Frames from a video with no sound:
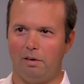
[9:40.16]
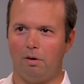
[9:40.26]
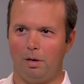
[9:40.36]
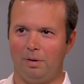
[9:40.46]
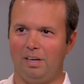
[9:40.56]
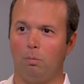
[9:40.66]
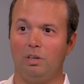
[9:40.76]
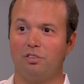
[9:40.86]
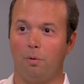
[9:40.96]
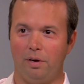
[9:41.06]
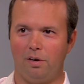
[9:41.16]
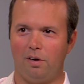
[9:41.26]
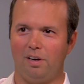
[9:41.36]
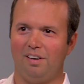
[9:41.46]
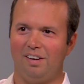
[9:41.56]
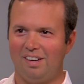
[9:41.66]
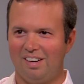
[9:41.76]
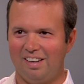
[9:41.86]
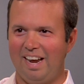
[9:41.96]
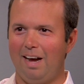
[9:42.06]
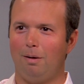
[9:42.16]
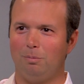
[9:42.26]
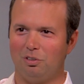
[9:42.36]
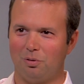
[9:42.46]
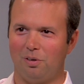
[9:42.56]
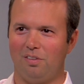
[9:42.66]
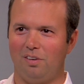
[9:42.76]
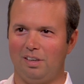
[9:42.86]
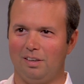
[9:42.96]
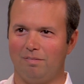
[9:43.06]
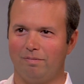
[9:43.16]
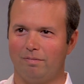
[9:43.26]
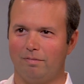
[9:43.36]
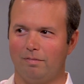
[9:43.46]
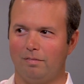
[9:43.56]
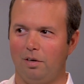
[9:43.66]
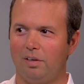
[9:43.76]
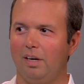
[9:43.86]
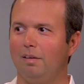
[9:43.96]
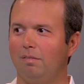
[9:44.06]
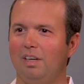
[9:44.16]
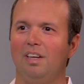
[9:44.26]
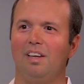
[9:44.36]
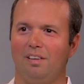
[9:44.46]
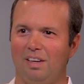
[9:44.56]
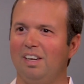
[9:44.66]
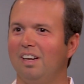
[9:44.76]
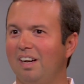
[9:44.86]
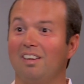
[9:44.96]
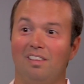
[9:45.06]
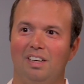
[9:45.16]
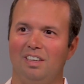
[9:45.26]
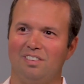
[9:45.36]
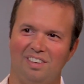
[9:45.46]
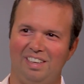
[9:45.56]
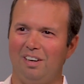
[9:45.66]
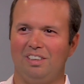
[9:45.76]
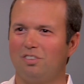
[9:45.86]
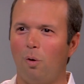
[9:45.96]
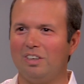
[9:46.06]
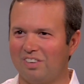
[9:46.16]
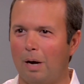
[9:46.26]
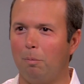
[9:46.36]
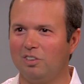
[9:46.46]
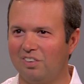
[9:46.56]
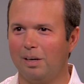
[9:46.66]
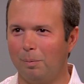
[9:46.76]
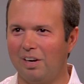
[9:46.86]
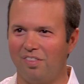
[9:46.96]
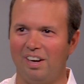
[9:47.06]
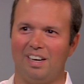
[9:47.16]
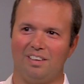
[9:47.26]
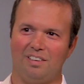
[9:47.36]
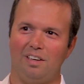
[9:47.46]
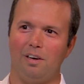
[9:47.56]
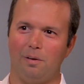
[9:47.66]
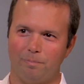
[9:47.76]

You know what I mean, and what's going on. Now I'm just sort of thinking, okay, they did it like this. You know, I'm always thinking about that. You know,